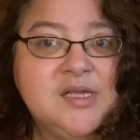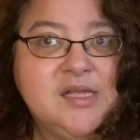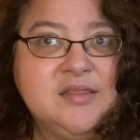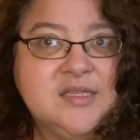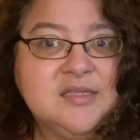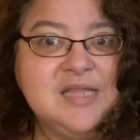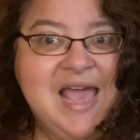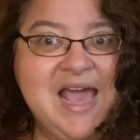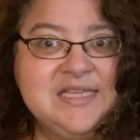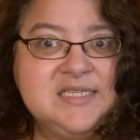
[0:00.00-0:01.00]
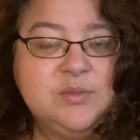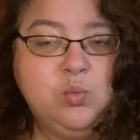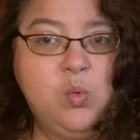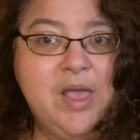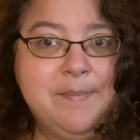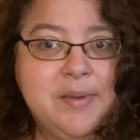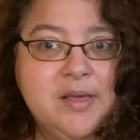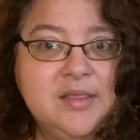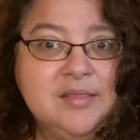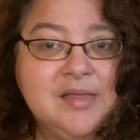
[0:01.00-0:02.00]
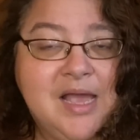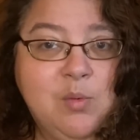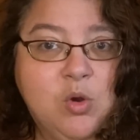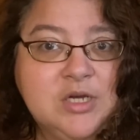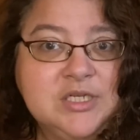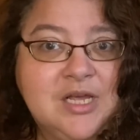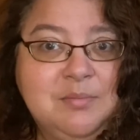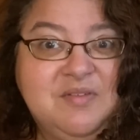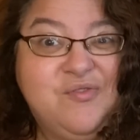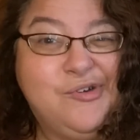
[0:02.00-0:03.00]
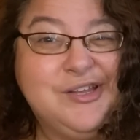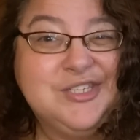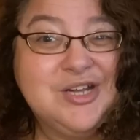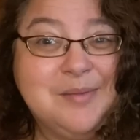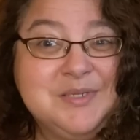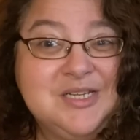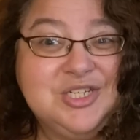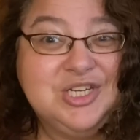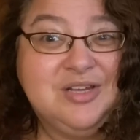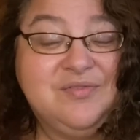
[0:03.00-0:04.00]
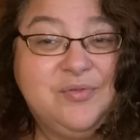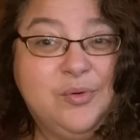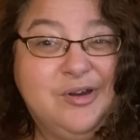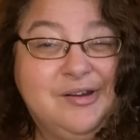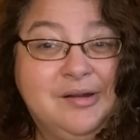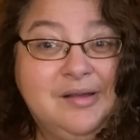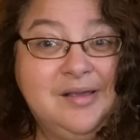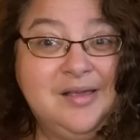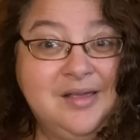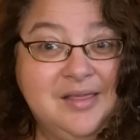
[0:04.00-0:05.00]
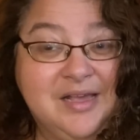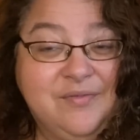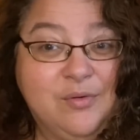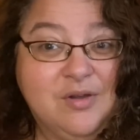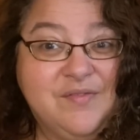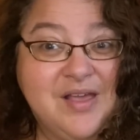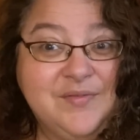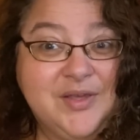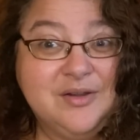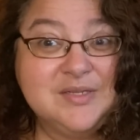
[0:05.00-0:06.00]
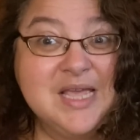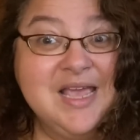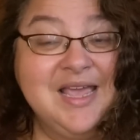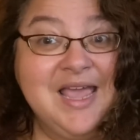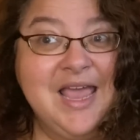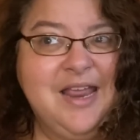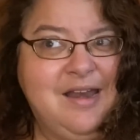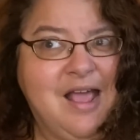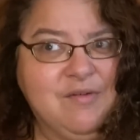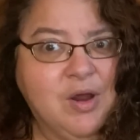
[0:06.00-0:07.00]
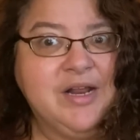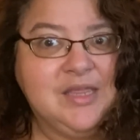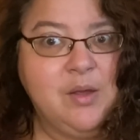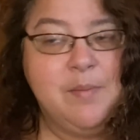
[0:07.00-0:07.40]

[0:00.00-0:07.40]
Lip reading: the last whip I worked on before I stopped stitching for like 4 or 5 years. And ironically, I